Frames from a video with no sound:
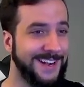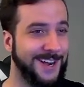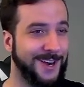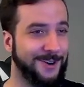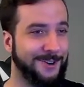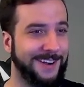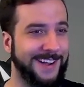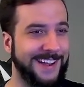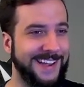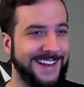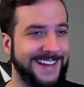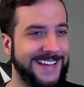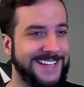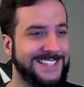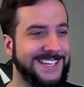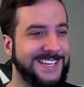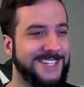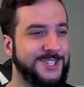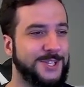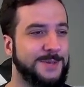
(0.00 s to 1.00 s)
All right, Night
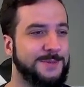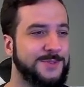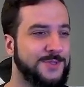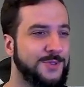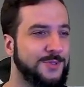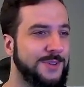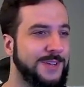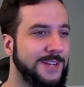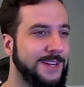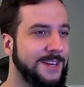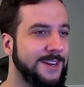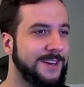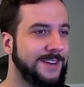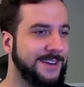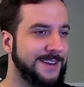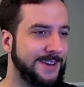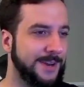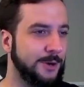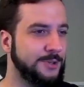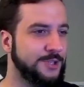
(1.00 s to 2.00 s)
Slash comes through here.
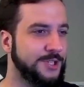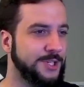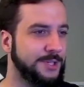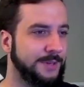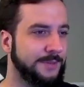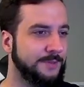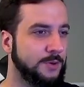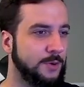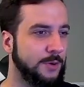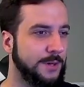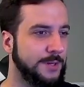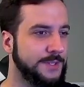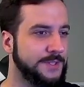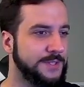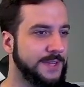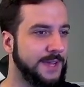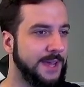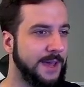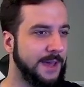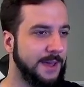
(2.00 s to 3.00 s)
No shield, of
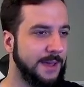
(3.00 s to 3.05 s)
course.